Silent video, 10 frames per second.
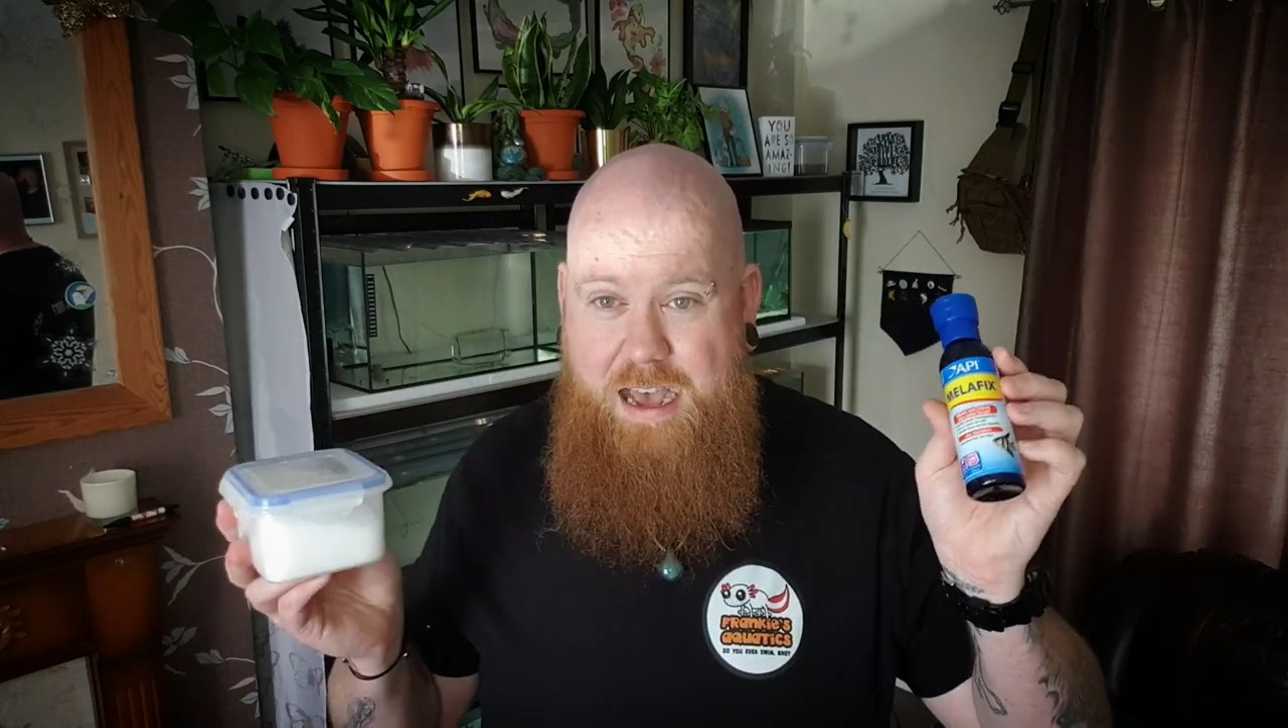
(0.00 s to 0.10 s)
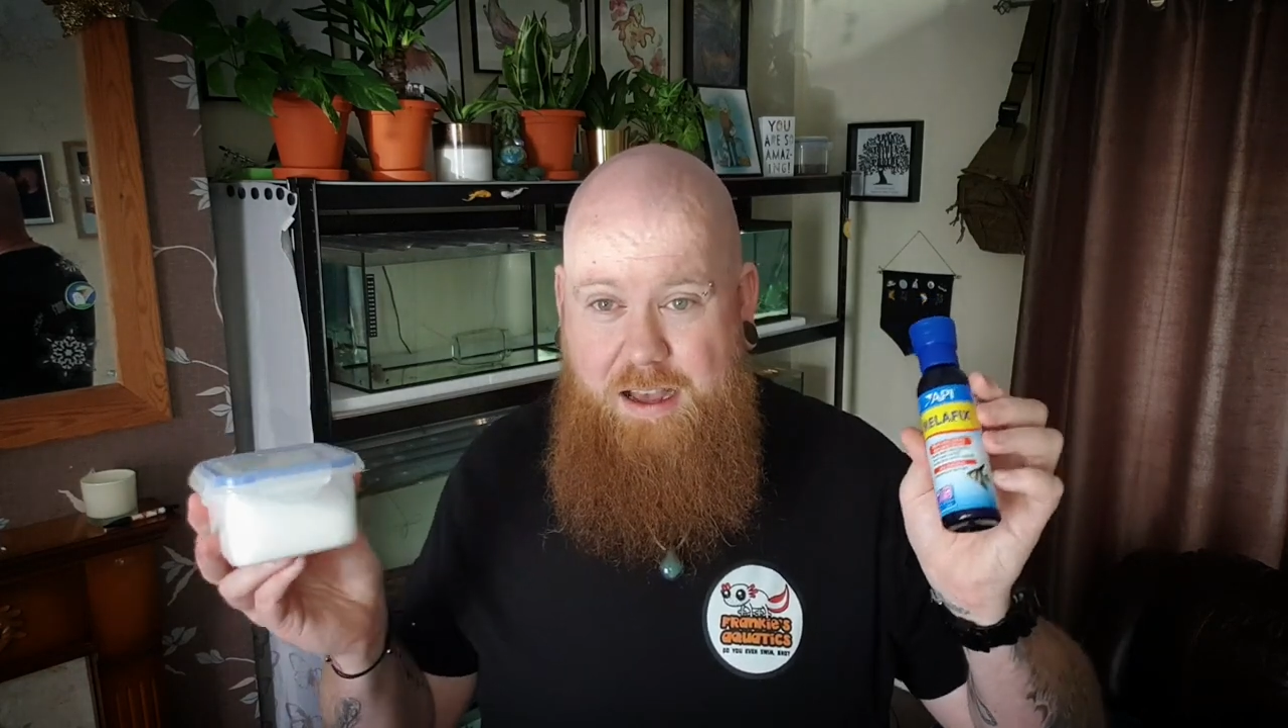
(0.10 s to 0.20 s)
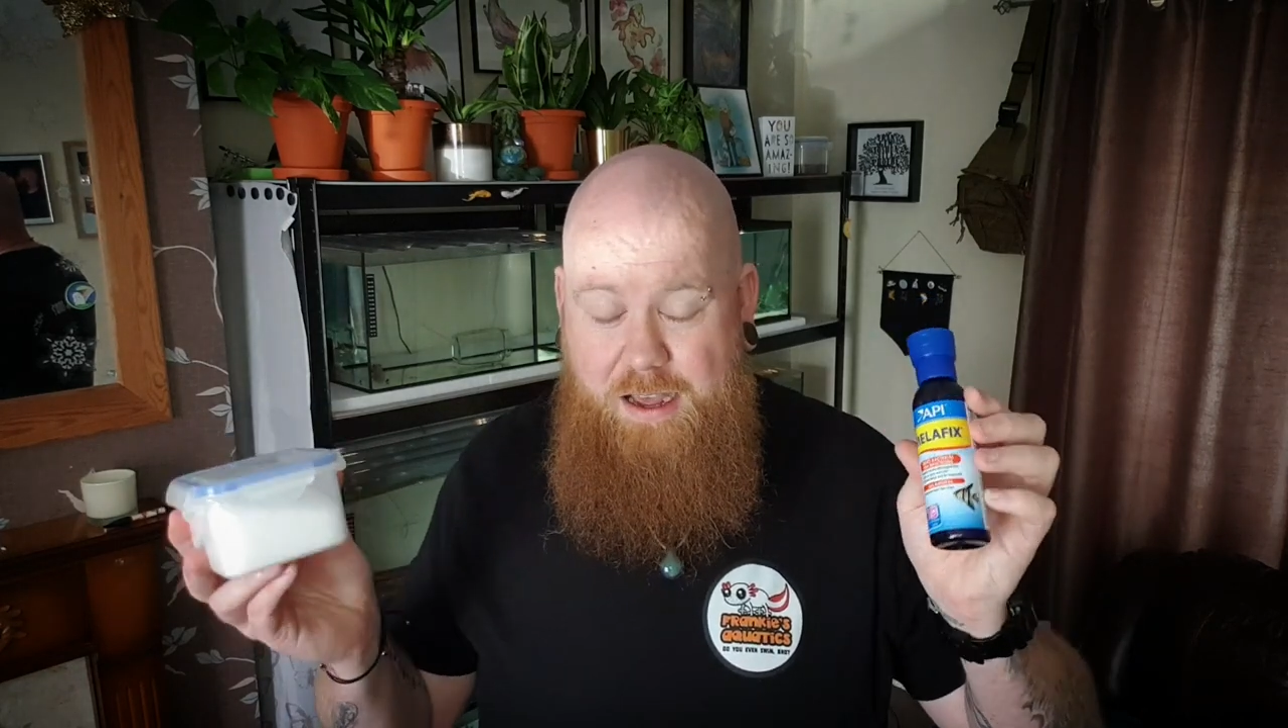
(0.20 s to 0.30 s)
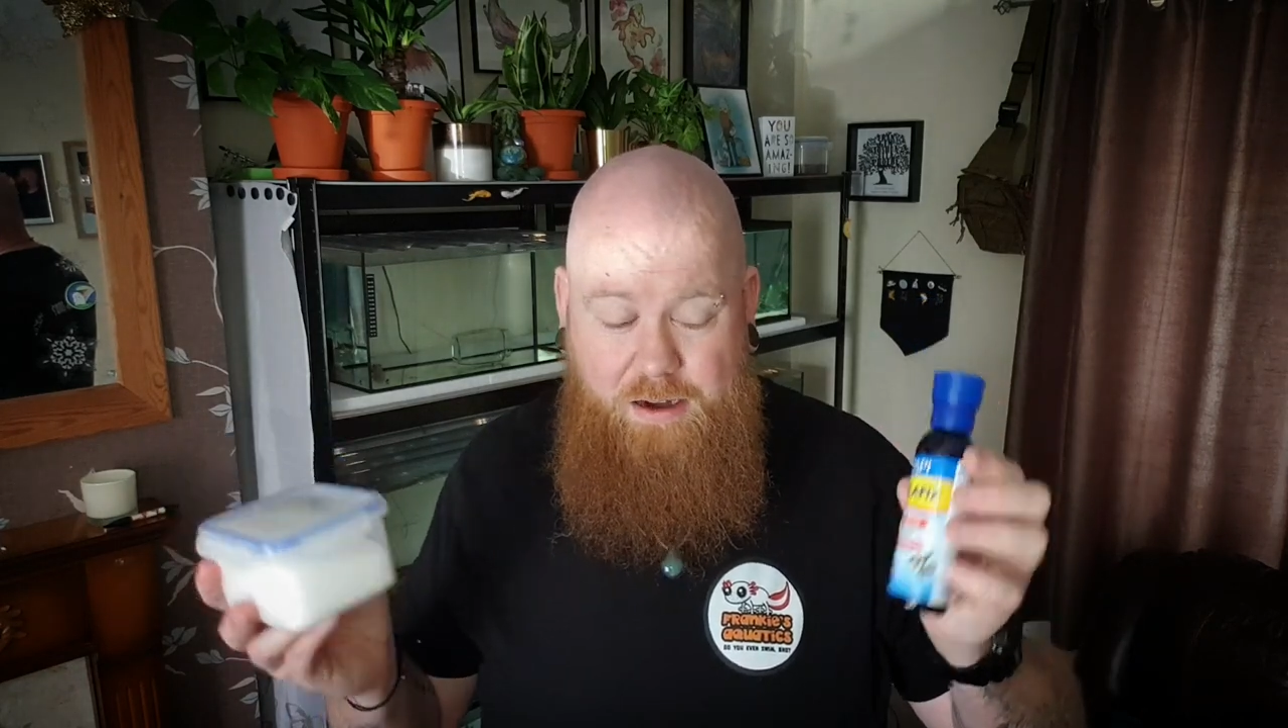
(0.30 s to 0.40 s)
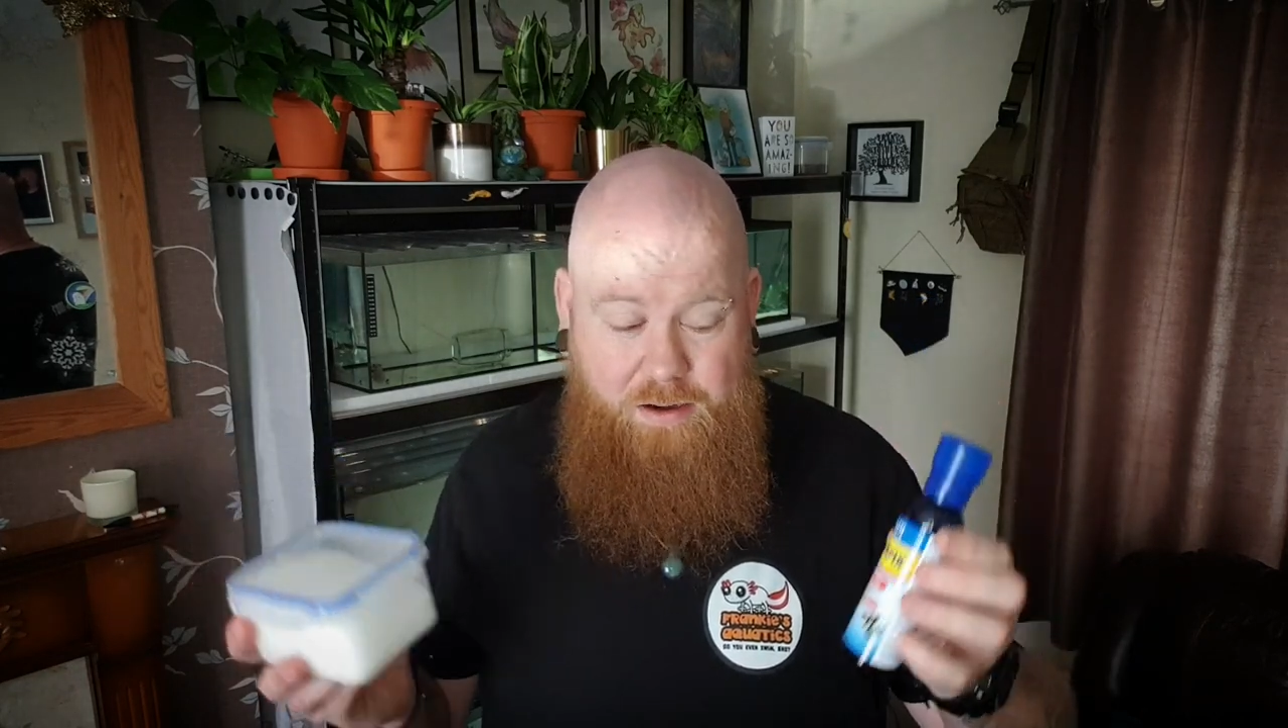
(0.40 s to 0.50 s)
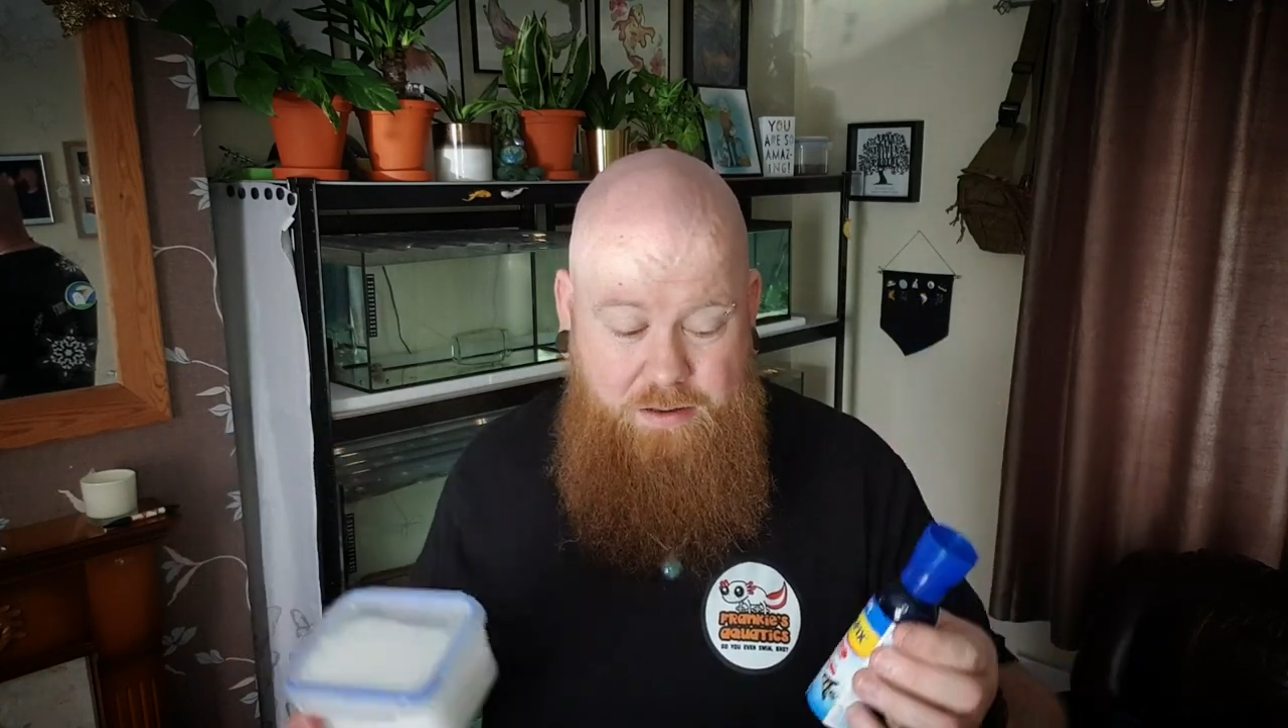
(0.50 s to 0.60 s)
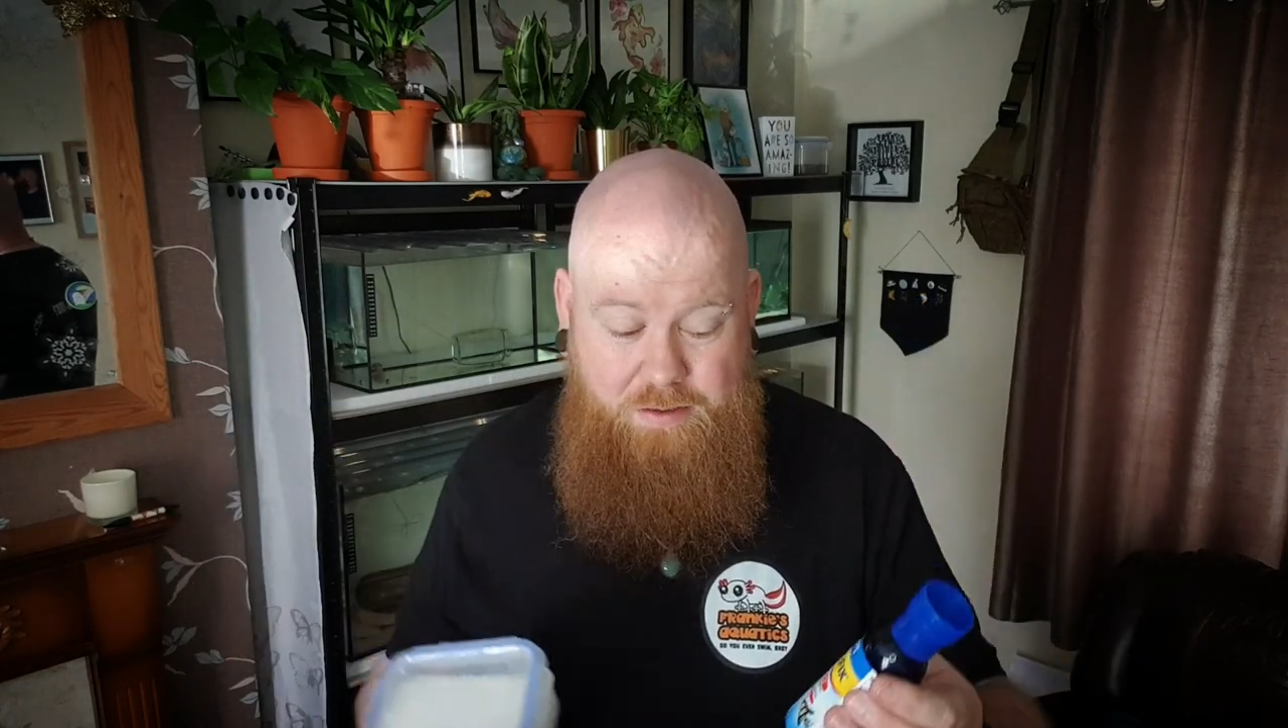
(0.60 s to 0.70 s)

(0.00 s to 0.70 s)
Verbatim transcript: at hand